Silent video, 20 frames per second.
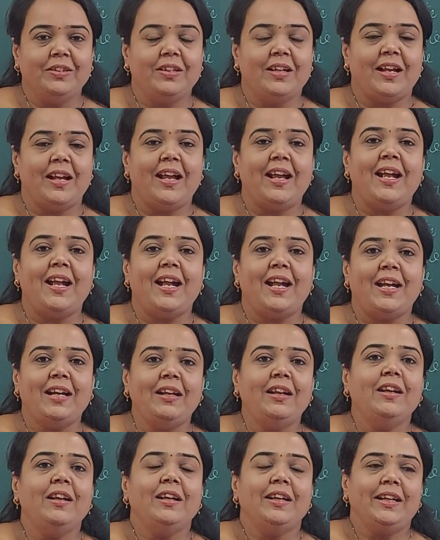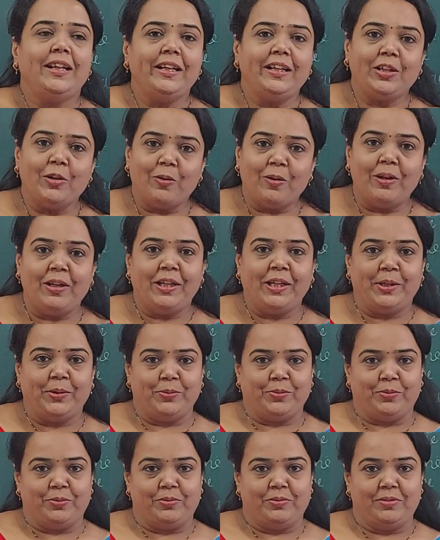and he told you
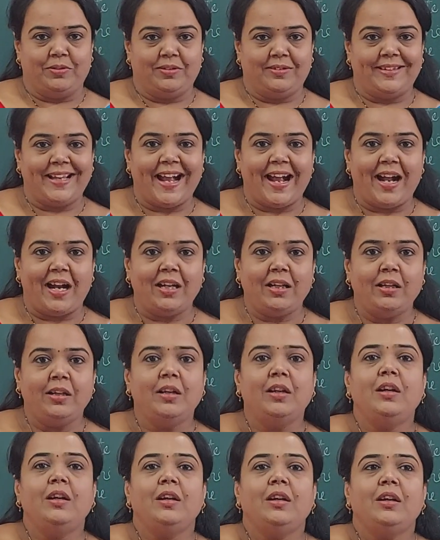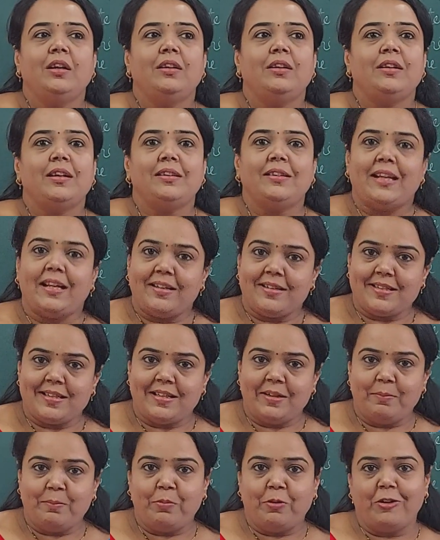that there is an
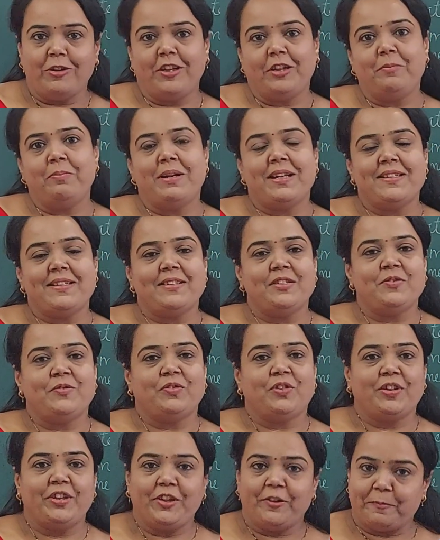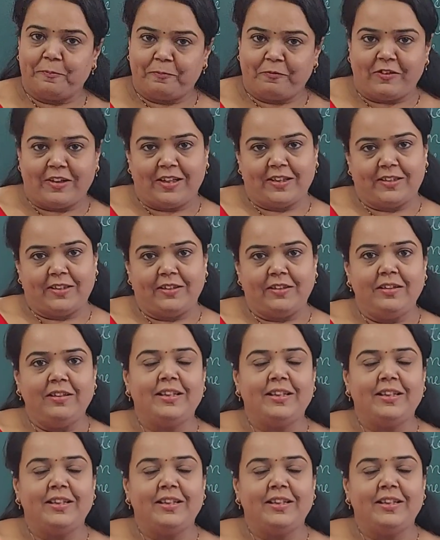important message for your father.